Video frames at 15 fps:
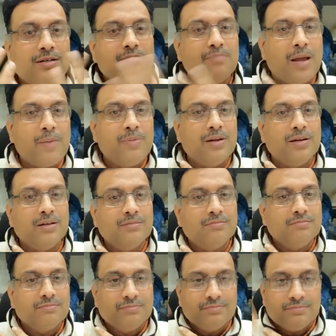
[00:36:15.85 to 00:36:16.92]
Maybe
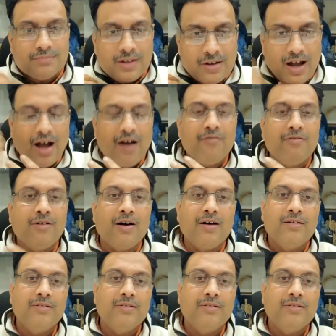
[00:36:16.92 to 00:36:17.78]
you have